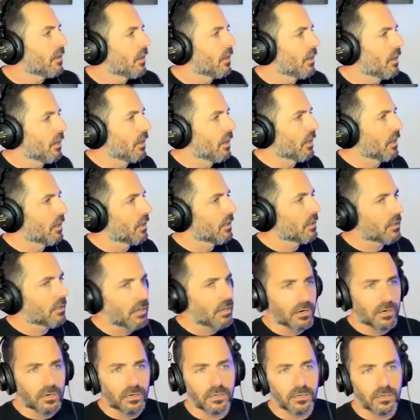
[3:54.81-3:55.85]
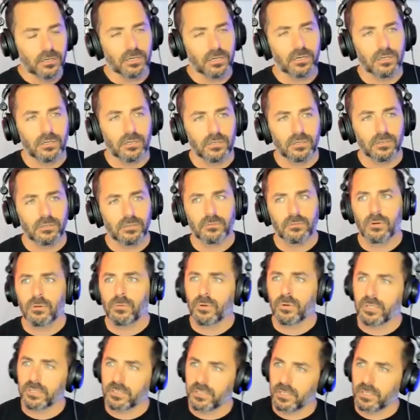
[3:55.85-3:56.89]
our, our, what
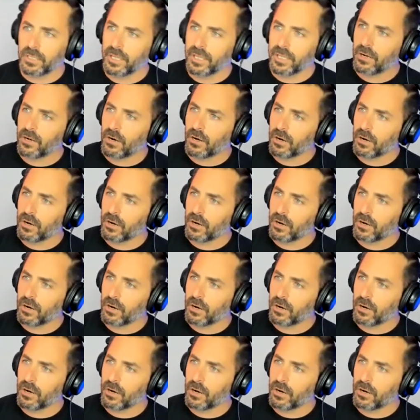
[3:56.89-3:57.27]
was it like?